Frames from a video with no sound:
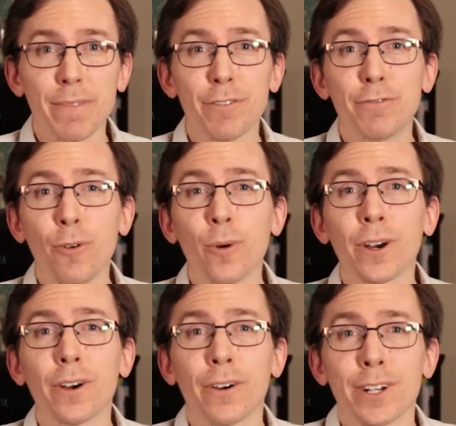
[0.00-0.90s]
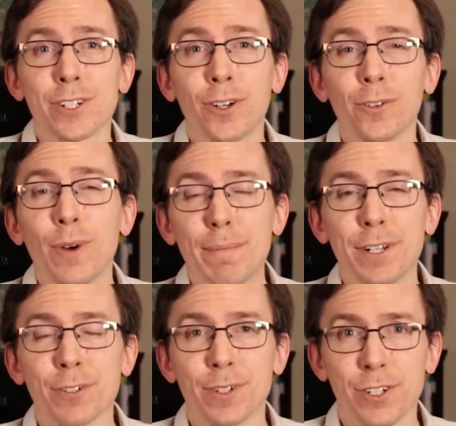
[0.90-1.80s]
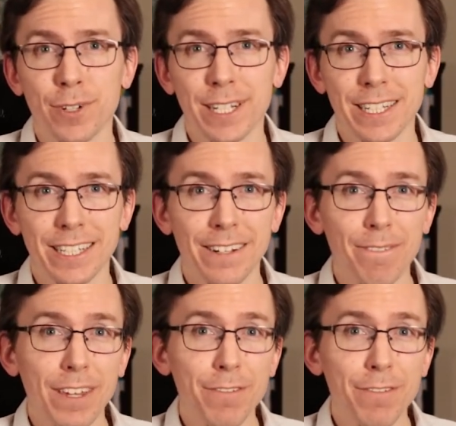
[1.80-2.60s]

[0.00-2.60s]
4 are assault weapons restricted.